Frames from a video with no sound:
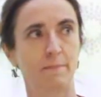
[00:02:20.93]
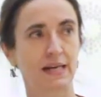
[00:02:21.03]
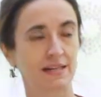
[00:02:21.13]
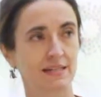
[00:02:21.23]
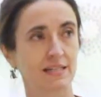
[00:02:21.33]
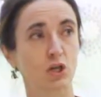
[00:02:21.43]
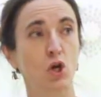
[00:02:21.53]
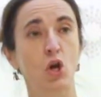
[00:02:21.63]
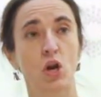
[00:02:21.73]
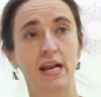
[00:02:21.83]
because it's
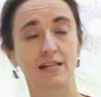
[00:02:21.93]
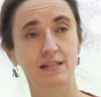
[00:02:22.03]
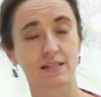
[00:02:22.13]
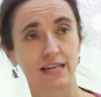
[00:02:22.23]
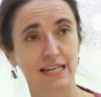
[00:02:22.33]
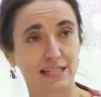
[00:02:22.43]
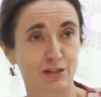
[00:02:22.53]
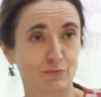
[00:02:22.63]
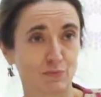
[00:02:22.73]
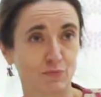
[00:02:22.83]
it's
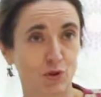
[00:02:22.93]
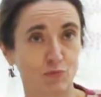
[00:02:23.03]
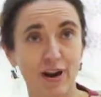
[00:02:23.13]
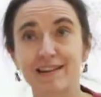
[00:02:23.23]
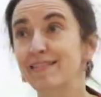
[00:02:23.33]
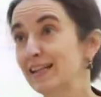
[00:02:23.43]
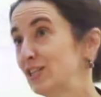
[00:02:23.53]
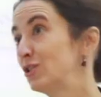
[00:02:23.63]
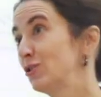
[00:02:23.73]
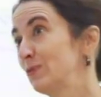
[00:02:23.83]
it's the right thing
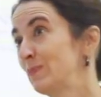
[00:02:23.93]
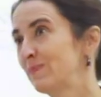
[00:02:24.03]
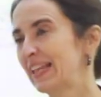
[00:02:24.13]
to do,